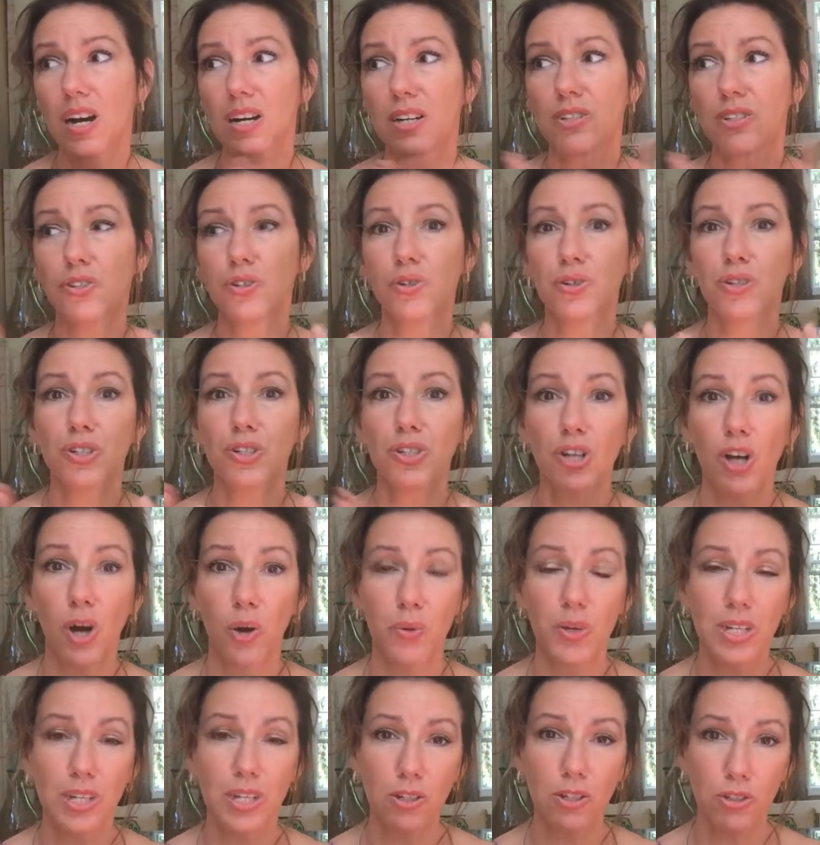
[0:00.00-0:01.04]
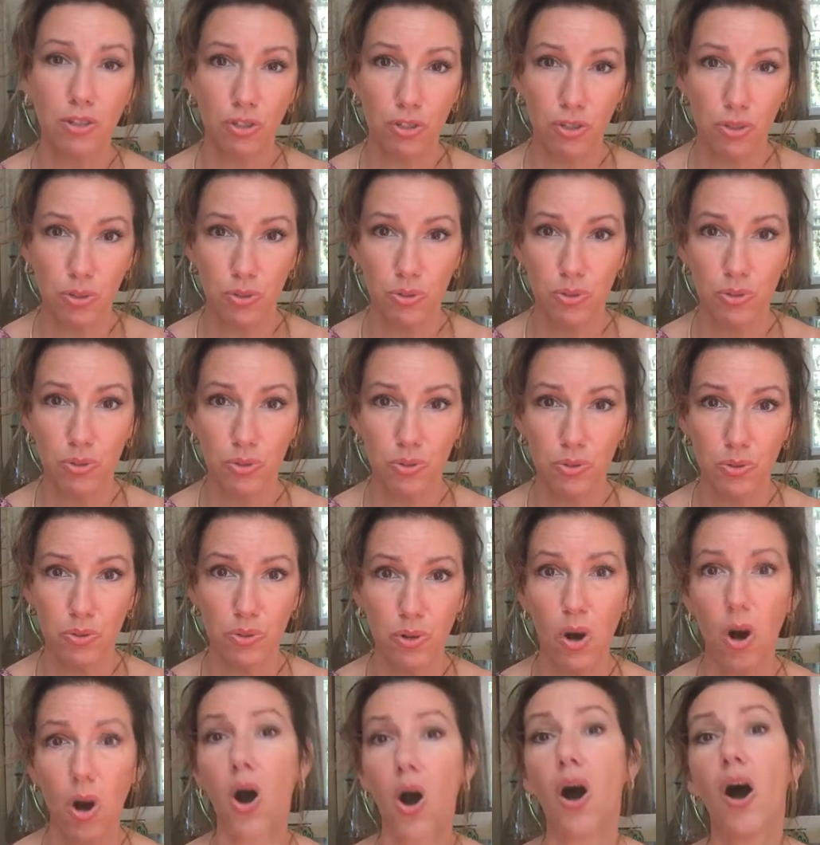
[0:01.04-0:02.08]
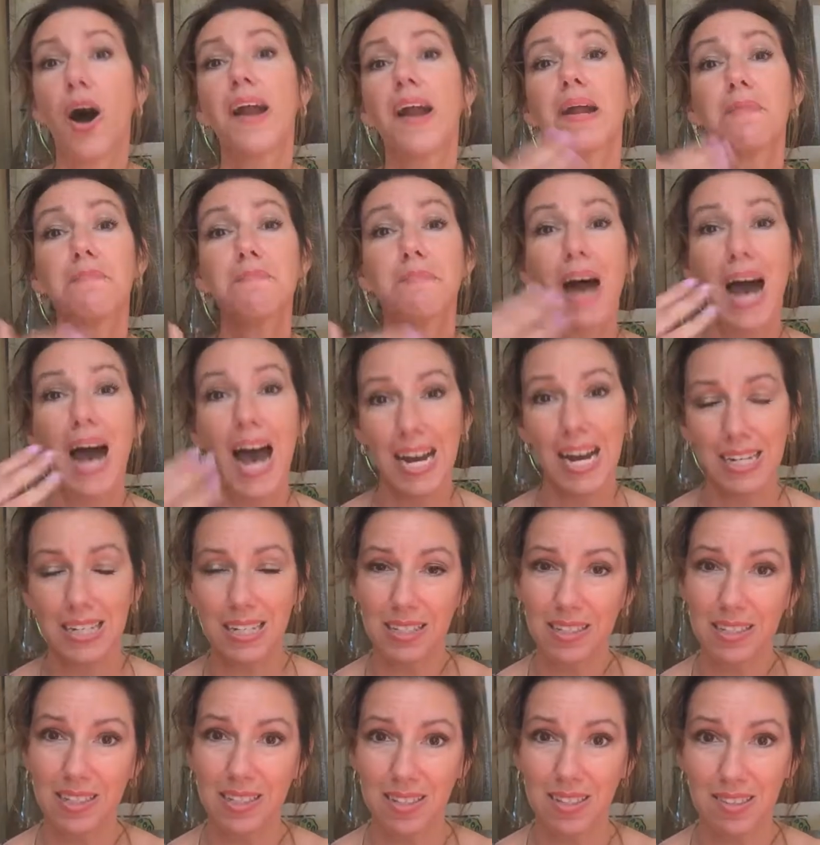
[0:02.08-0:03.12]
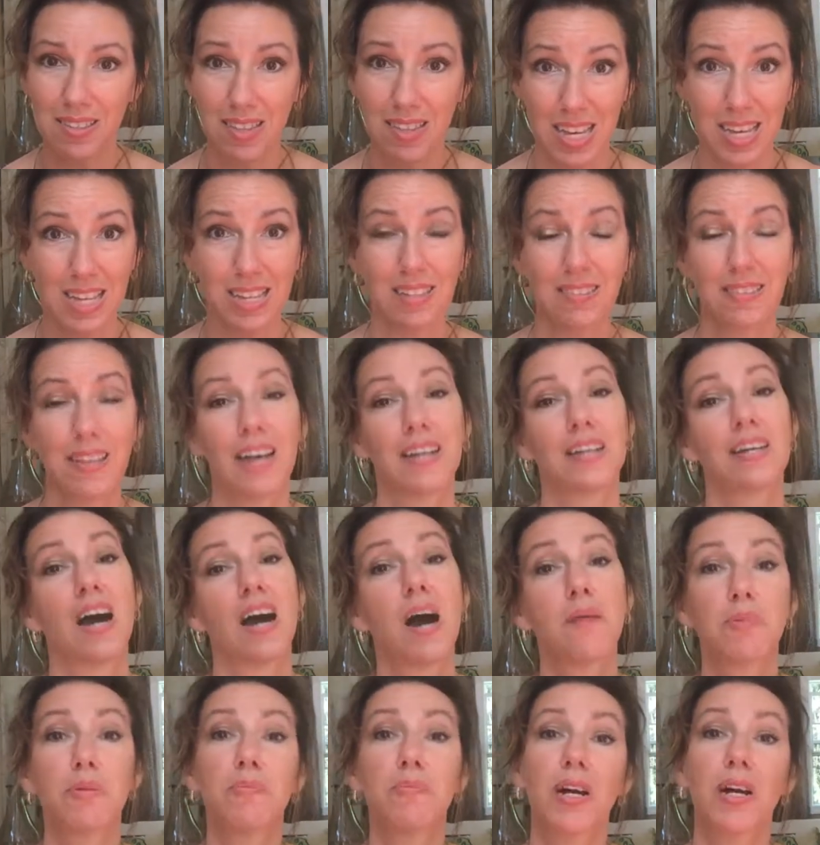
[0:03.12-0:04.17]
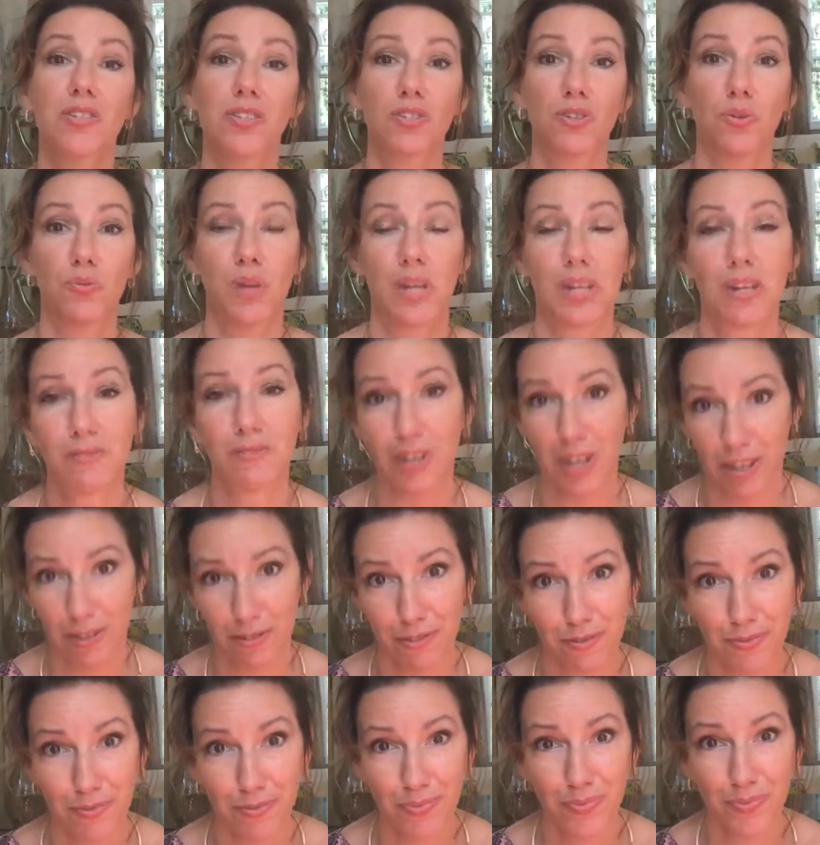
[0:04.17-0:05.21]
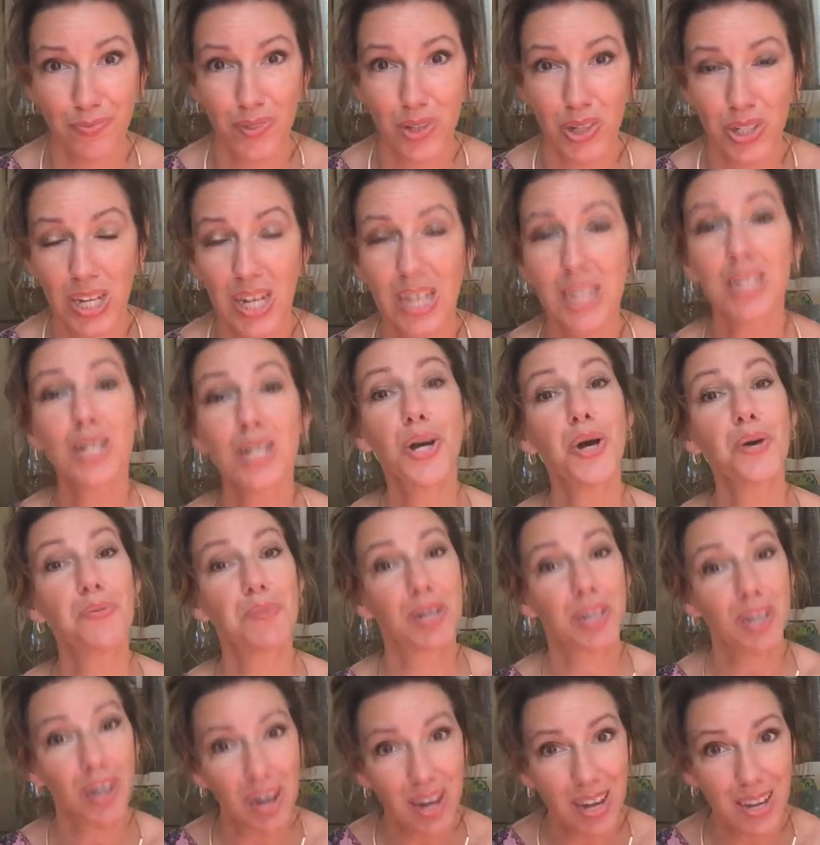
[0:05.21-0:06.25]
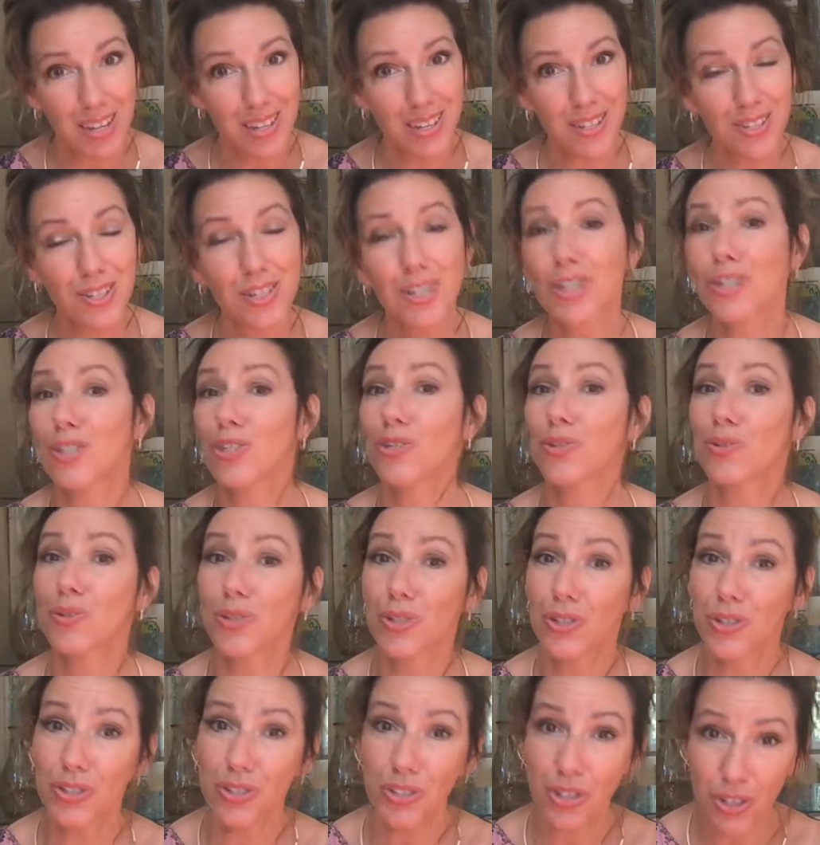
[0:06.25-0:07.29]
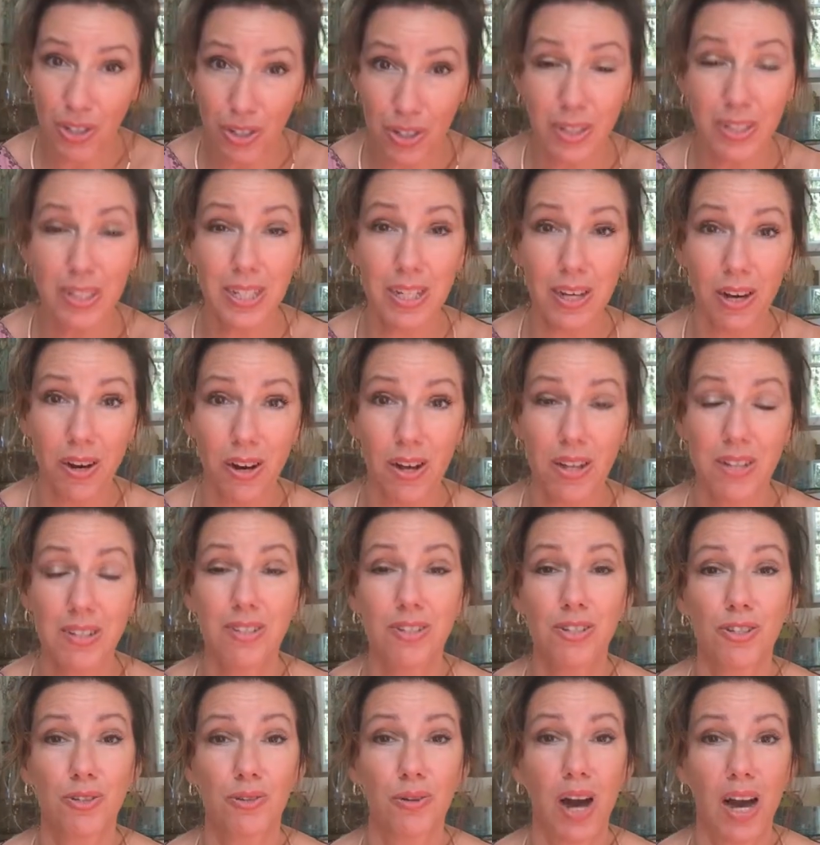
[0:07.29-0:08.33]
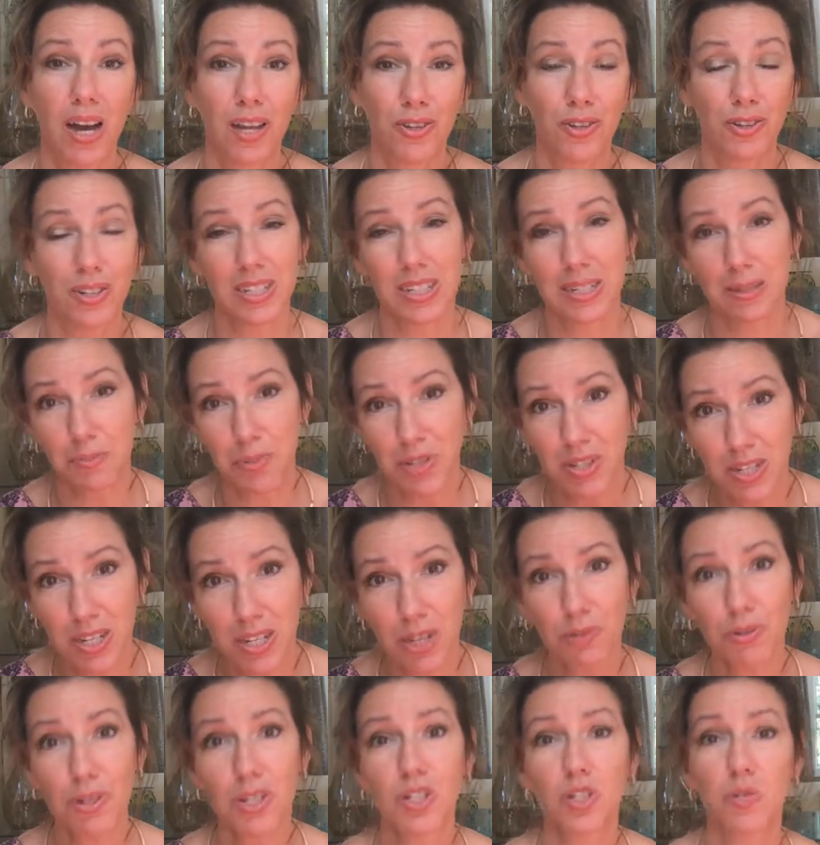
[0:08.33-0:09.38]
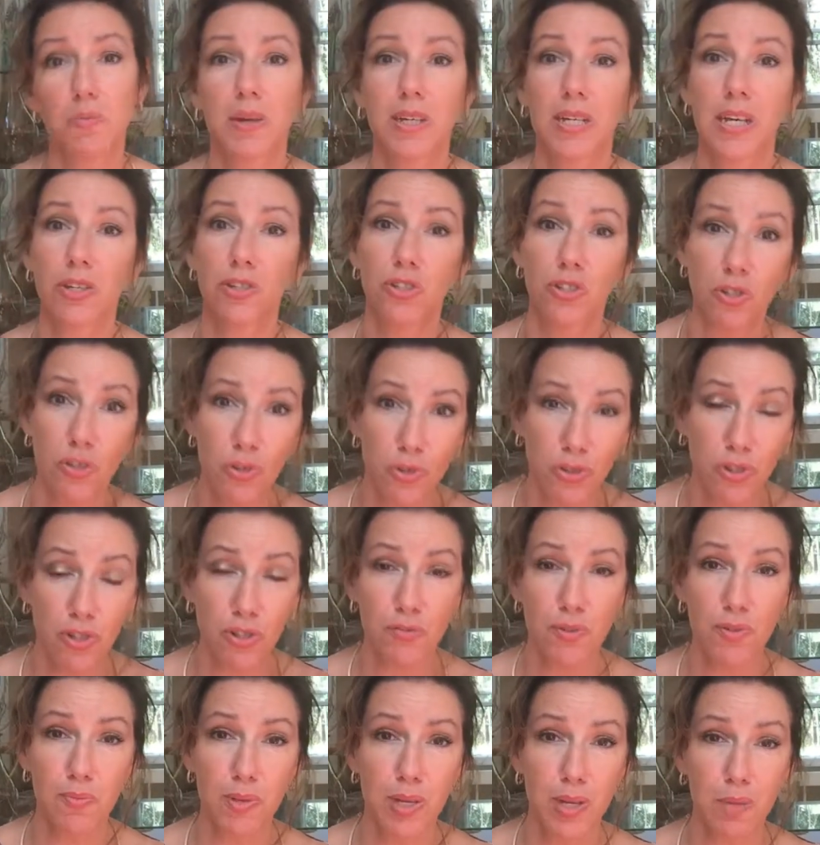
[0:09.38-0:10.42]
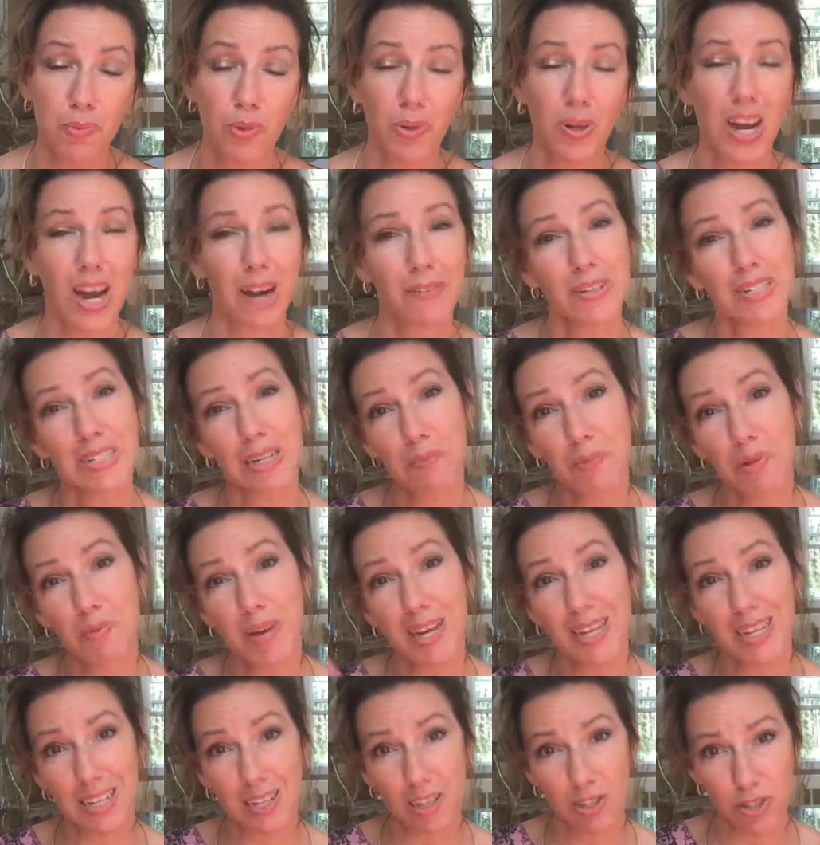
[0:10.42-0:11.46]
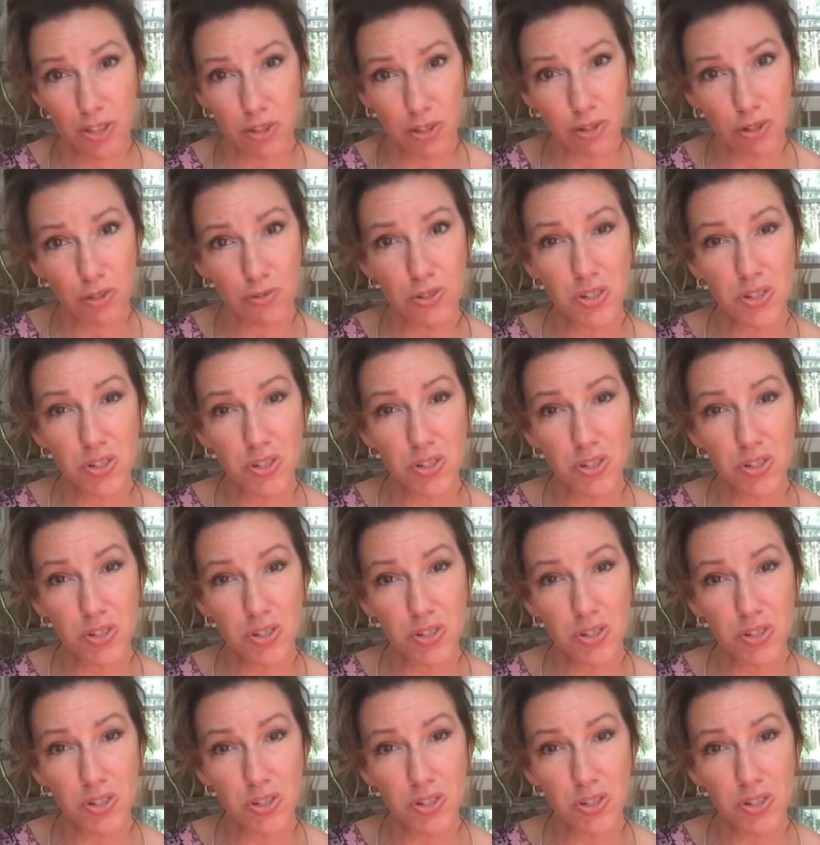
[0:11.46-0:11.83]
you're going to automatically think that compromise is a way of life, okay? Because you learned early on to either keep secrets, make excuses for people. Every time you make an excuse for